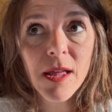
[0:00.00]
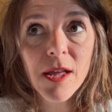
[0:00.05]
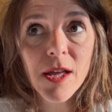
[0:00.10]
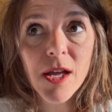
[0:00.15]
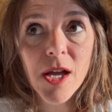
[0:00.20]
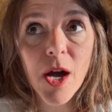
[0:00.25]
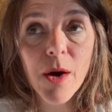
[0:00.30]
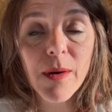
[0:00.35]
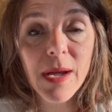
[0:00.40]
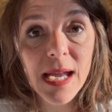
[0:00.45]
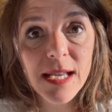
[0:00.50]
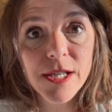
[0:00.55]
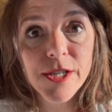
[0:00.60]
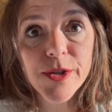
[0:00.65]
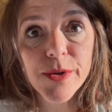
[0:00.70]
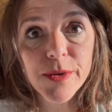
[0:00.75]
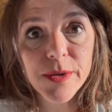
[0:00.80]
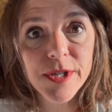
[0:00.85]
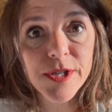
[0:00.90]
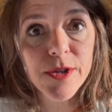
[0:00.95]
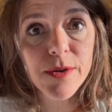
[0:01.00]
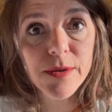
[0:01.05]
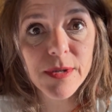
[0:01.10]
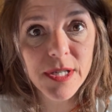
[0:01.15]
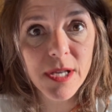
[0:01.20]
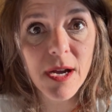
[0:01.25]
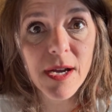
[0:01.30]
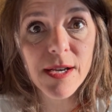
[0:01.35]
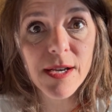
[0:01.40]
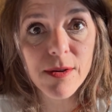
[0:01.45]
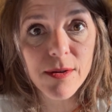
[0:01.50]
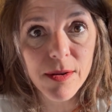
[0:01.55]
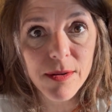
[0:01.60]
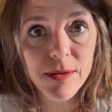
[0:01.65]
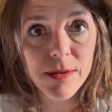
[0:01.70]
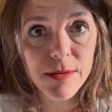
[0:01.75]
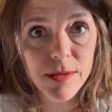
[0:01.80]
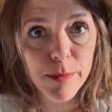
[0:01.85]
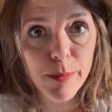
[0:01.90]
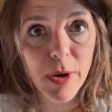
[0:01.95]
going into a suicidal
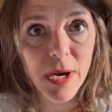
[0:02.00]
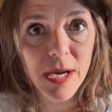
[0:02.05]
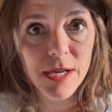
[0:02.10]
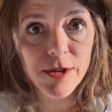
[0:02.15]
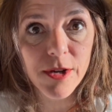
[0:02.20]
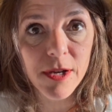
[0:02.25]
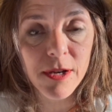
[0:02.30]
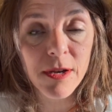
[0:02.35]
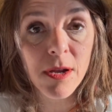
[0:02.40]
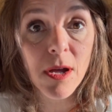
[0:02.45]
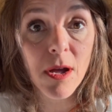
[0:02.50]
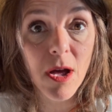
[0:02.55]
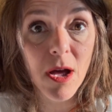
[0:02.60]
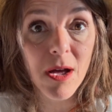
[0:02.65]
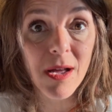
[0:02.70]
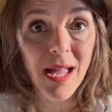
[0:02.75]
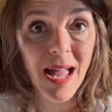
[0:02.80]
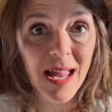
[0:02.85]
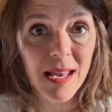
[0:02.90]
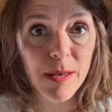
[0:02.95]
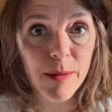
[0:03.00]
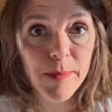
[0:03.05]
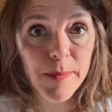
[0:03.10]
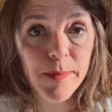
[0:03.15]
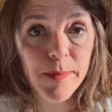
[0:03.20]
depression again.